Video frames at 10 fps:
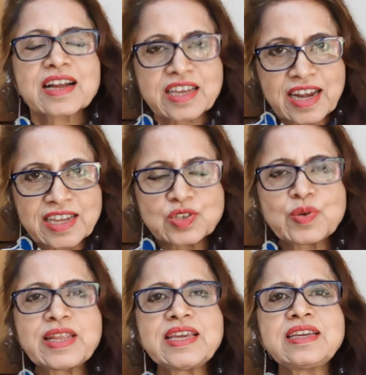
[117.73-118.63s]

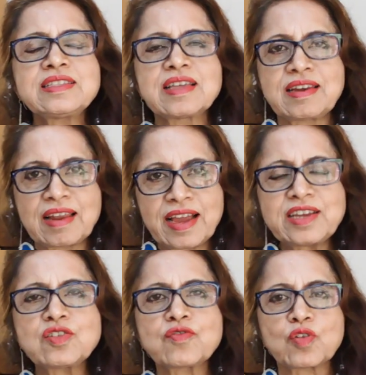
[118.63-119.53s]
Gradually, the
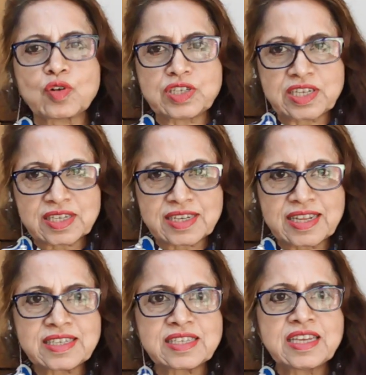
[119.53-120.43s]
light of
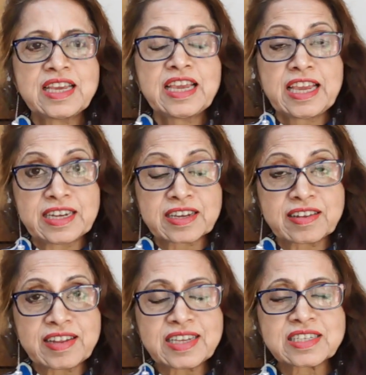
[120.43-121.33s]
consciousness
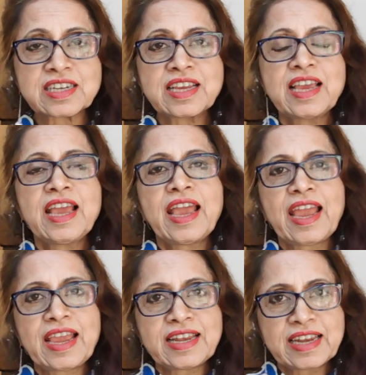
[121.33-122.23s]
increased,
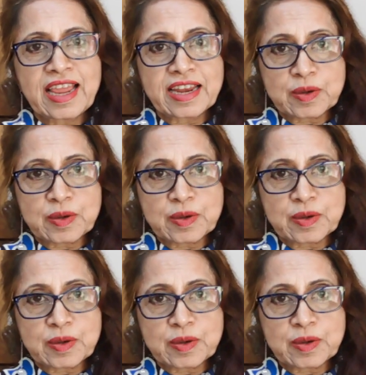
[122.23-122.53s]
and at